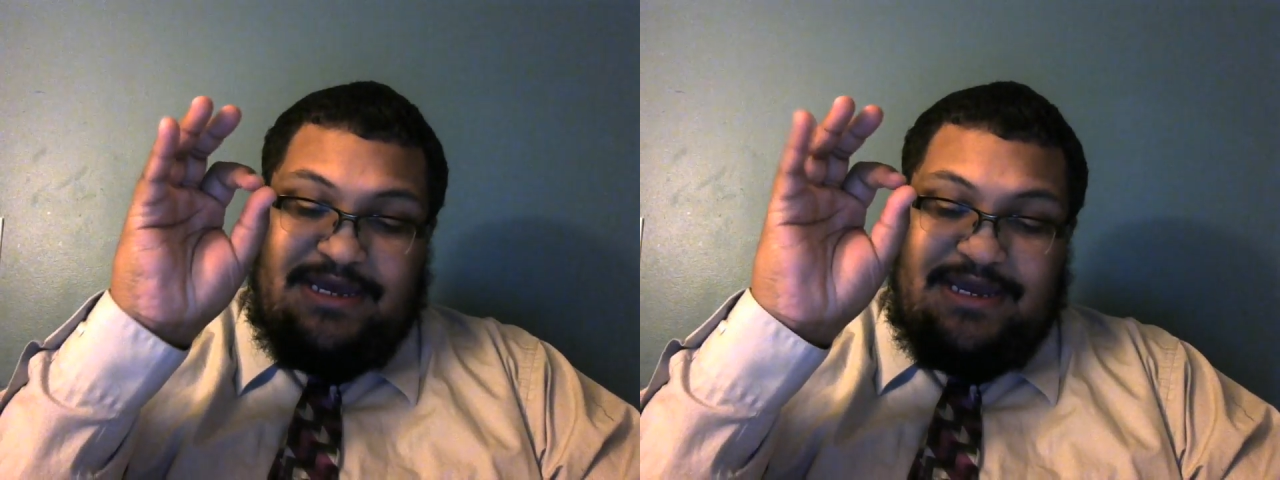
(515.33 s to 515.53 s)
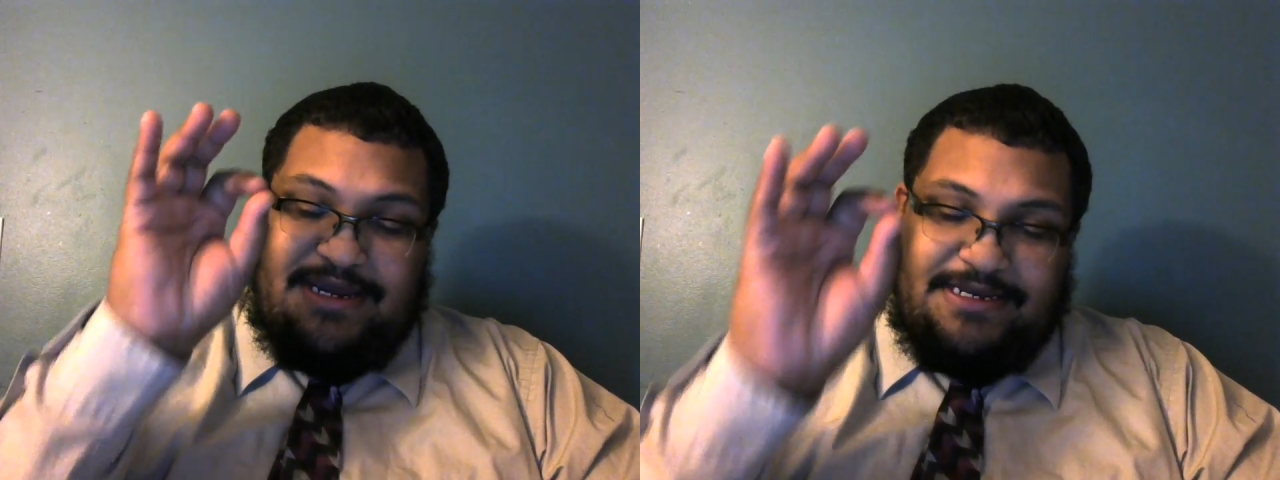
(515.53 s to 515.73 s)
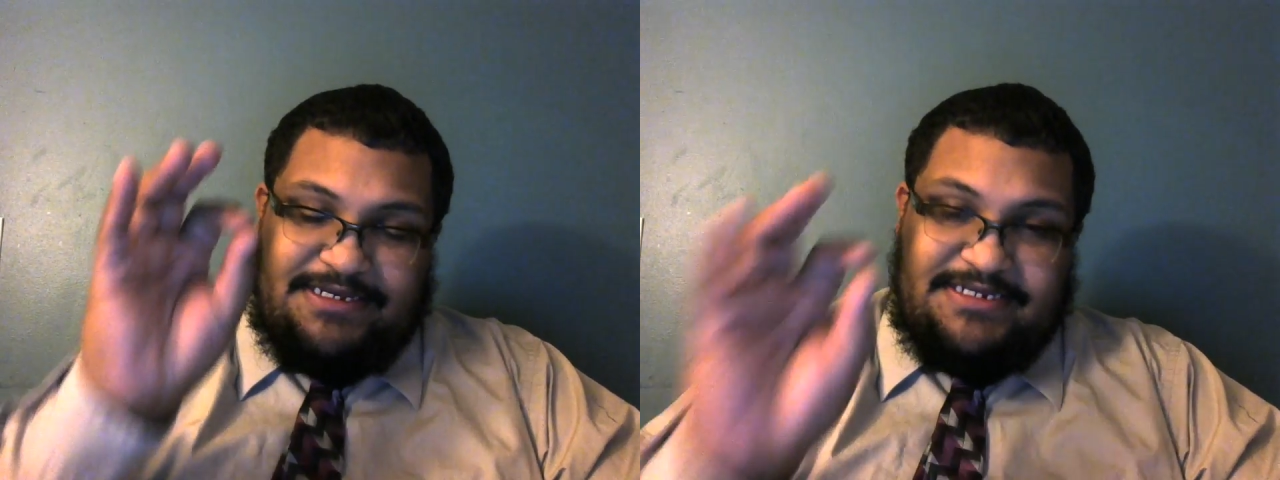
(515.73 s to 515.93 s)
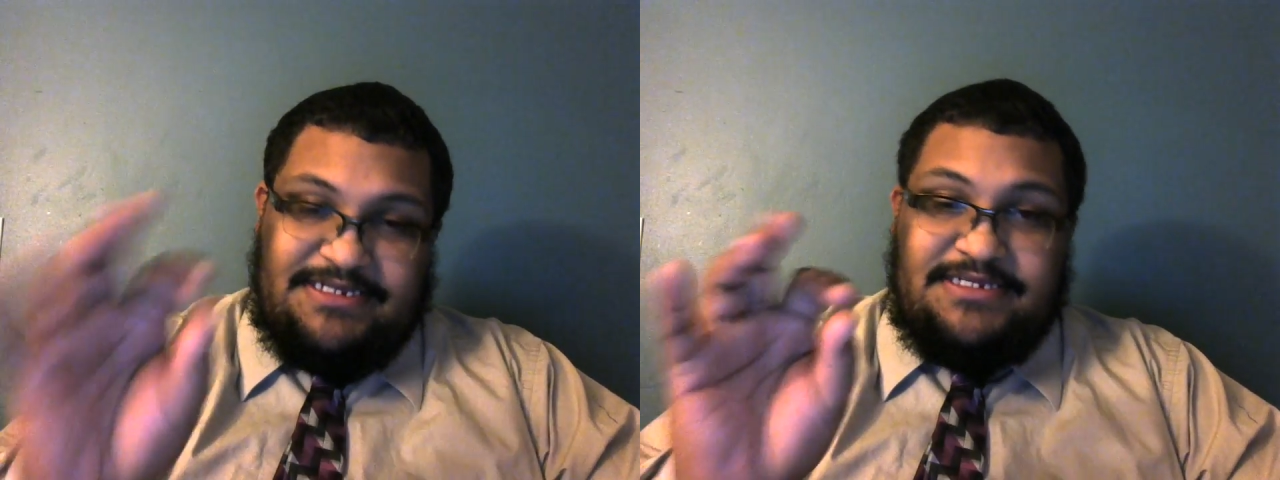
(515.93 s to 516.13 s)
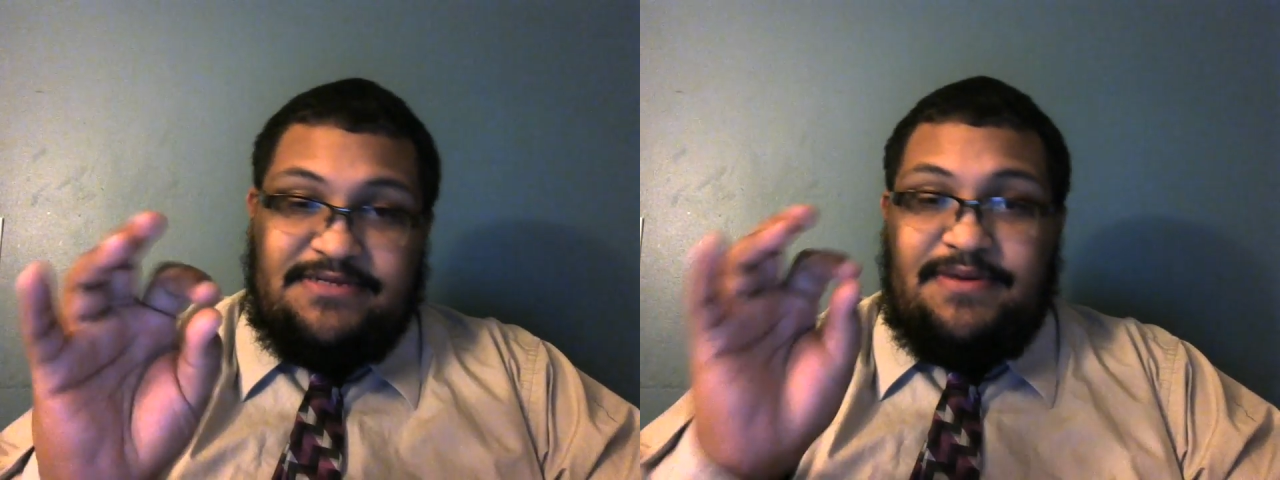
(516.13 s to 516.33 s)
and
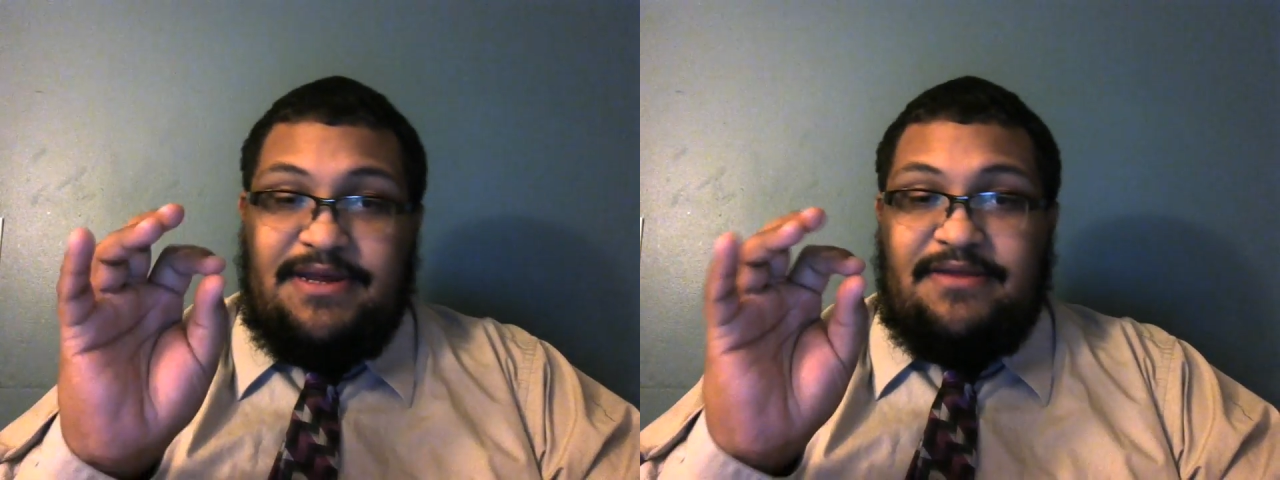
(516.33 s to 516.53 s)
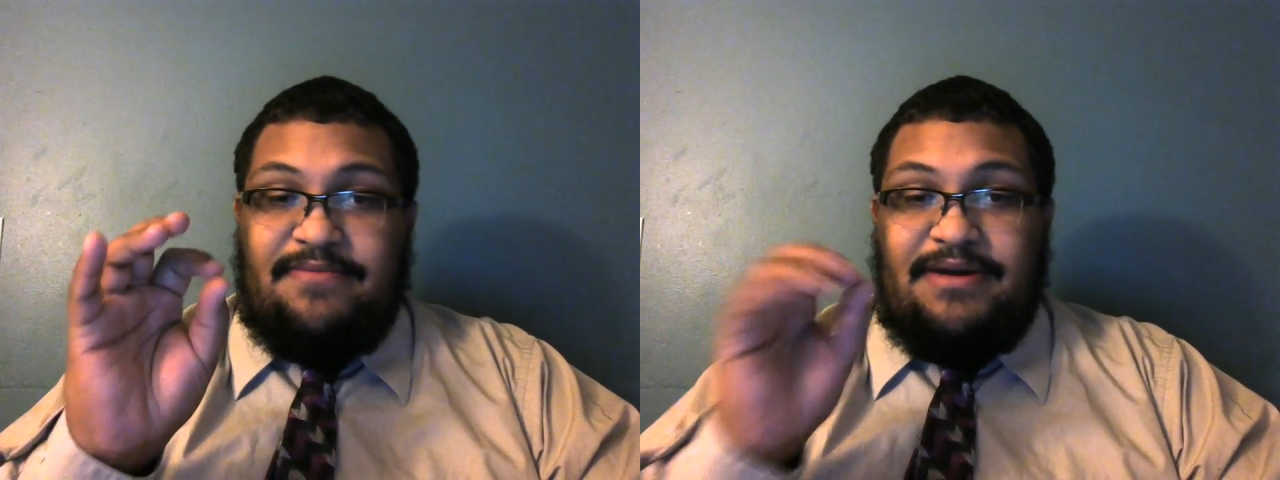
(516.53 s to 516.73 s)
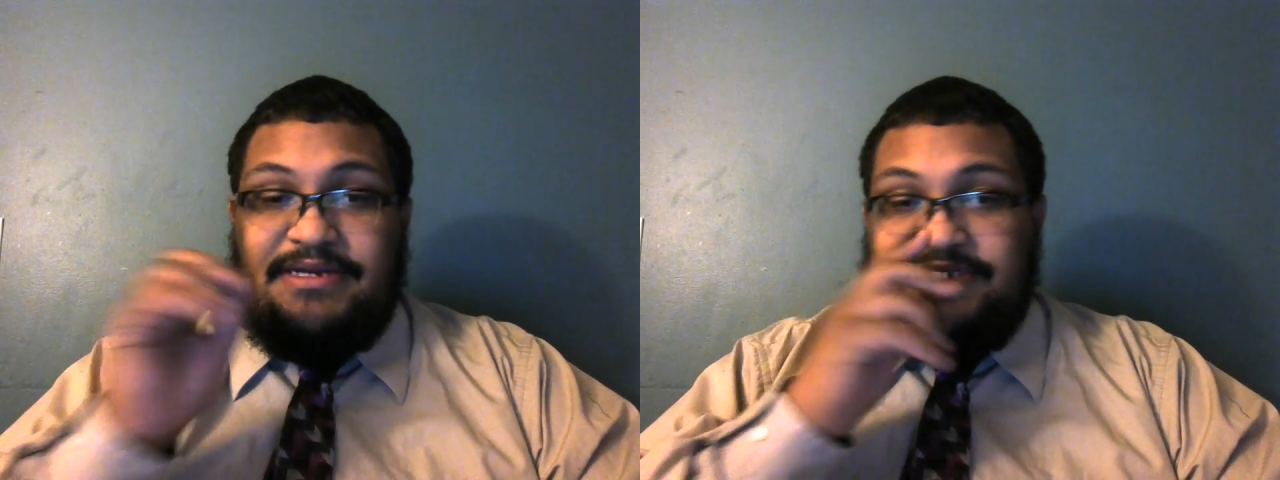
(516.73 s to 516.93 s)
anticipated by